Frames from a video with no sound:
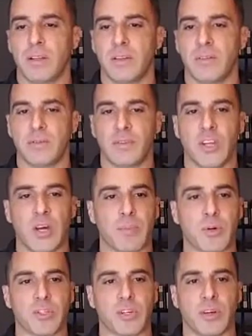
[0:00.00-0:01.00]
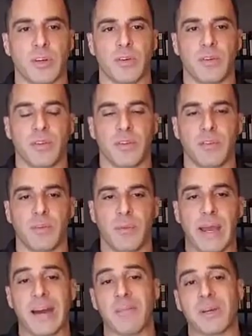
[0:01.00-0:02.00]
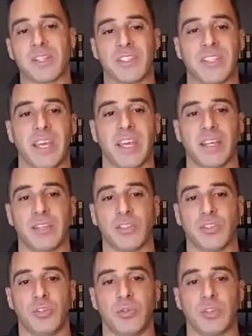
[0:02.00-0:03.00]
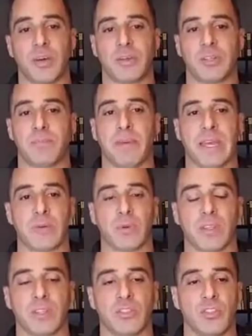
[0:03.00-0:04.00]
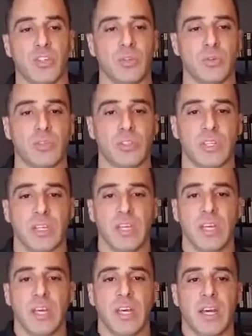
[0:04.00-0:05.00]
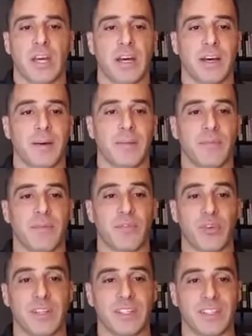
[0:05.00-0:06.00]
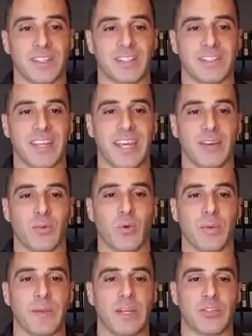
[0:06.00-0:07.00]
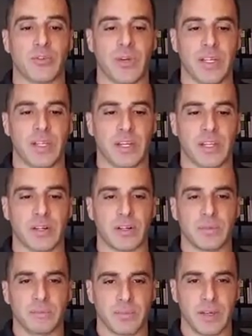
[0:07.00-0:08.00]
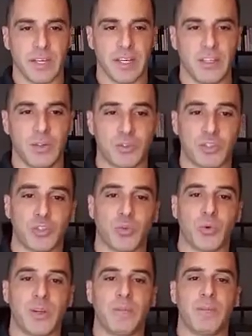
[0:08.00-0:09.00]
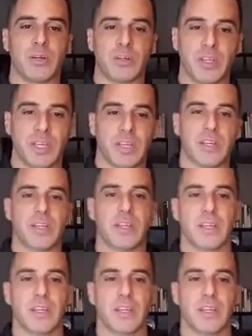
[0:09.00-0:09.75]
numbers on how much data is used, how much bandwidth is used. For instance, one major retailer uses 20 million.